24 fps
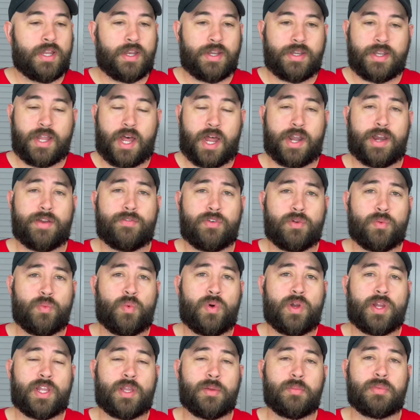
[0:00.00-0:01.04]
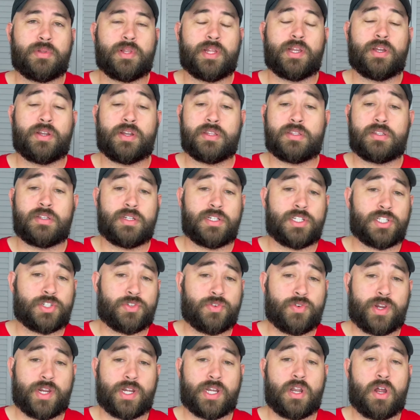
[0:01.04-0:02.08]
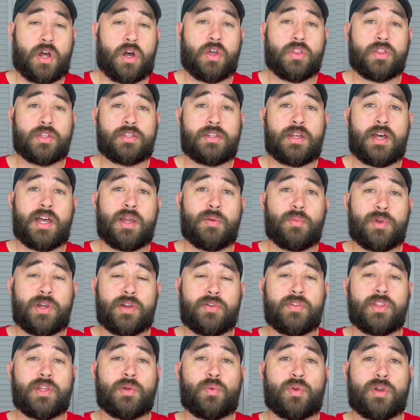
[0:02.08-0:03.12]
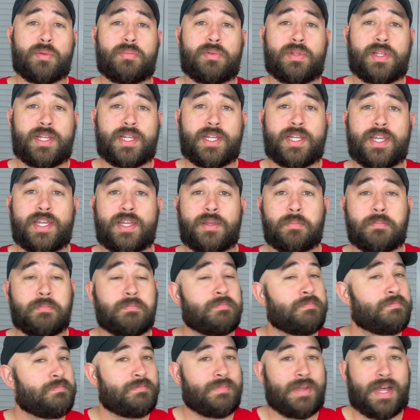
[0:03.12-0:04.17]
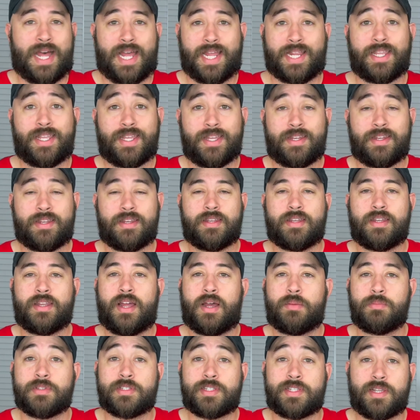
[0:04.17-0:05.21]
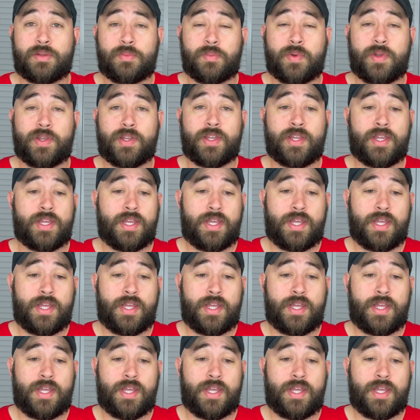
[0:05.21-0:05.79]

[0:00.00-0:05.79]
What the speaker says: Not everyone can play on a touchscreen all the time whenever they want to play a game. I get it. I'm the same way.